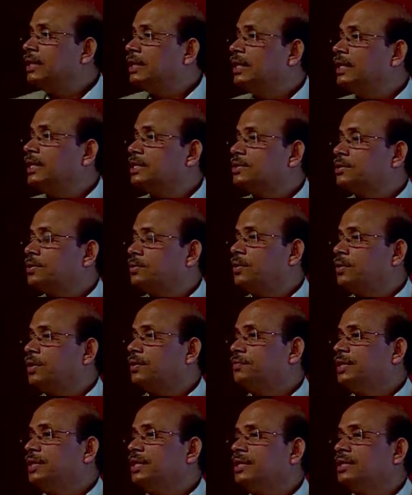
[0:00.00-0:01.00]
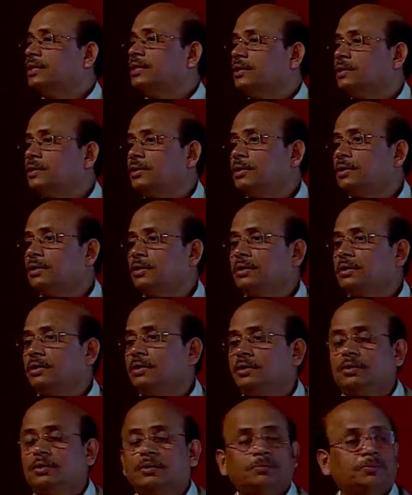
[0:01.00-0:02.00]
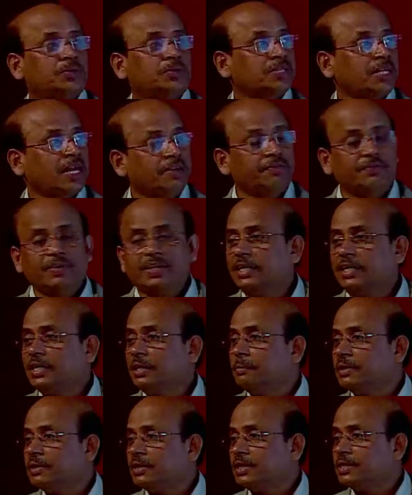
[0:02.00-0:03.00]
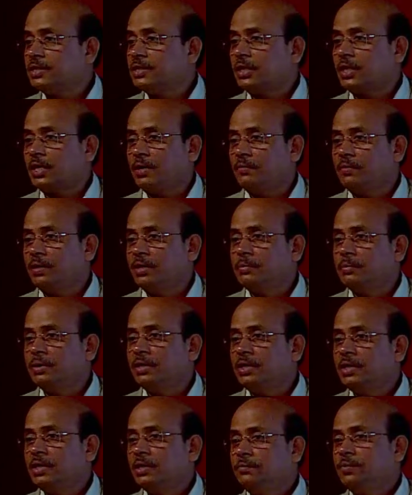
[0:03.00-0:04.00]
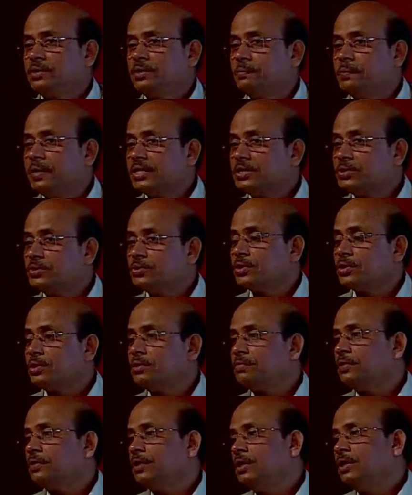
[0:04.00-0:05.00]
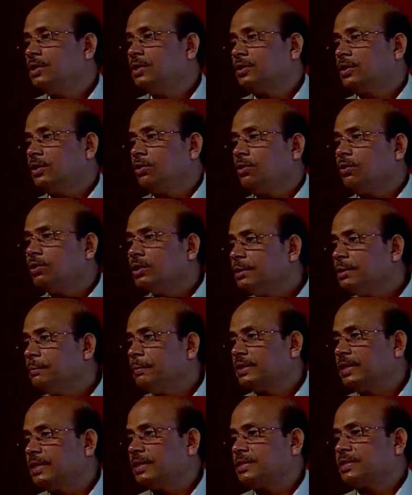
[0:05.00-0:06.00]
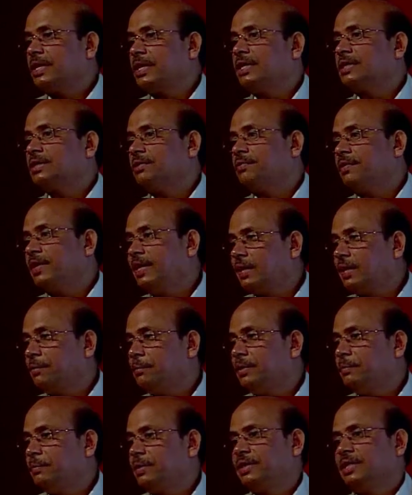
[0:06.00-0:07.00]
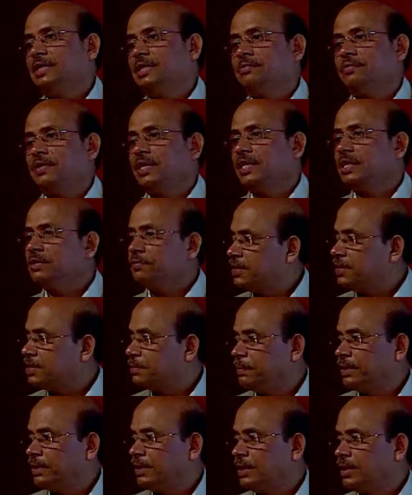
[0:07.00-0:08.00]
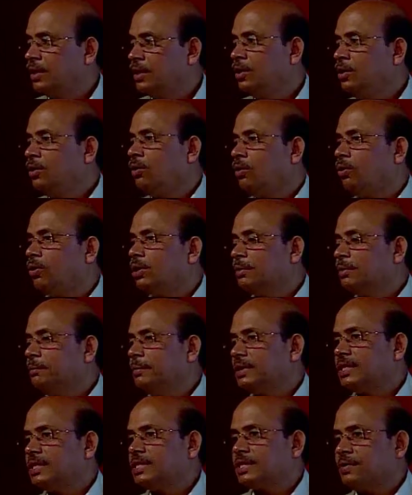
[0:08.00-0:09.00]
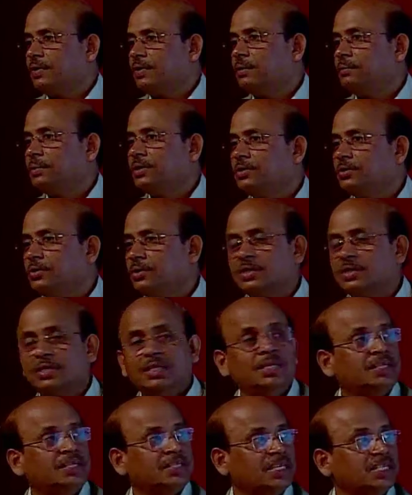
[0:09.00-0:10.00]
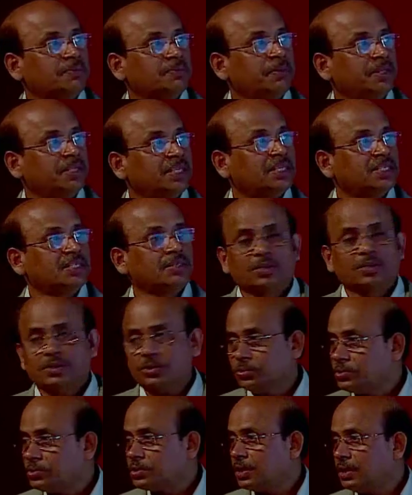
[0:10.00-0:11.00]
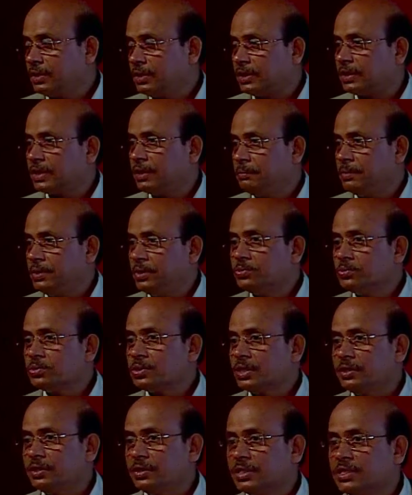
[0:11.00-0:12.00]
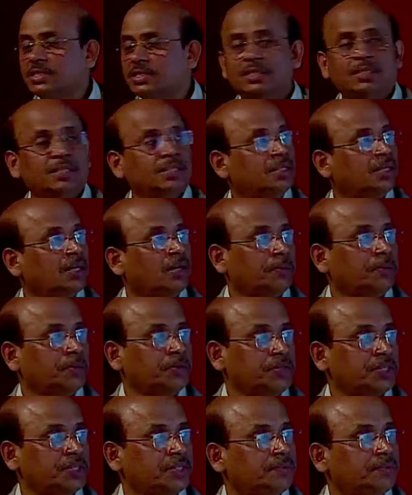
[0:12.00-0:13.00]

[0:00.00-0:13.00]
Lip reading: it is one of the most high fidelity methods that are available, which makes use of all the methods like the finite element method, finite difference method, all the methods available to us. Such methods are used that can be used in this approach.